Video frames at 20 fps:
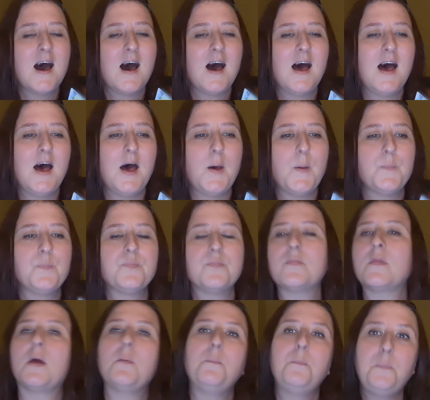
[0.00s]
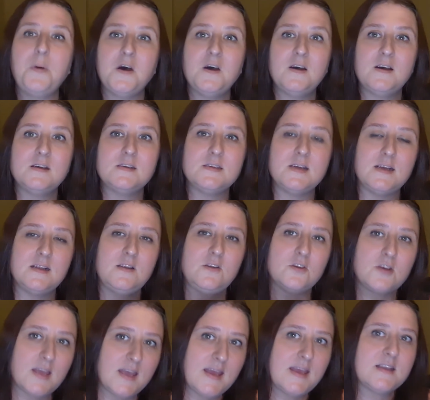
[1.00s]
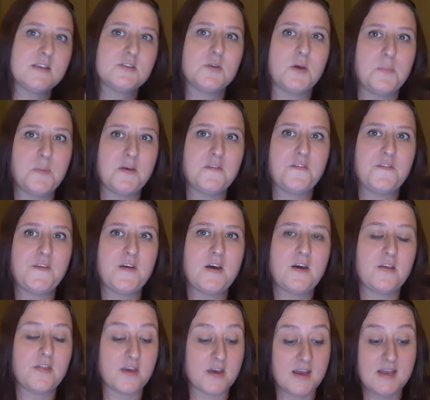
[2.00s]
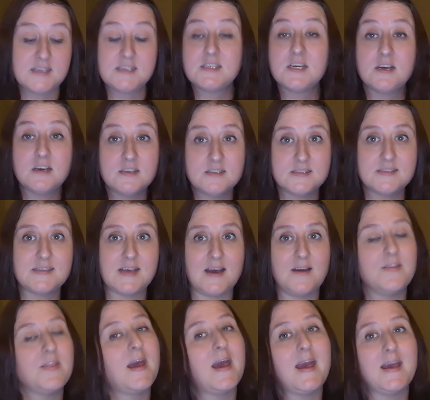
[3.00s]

But looking into it a bit further, it turns out that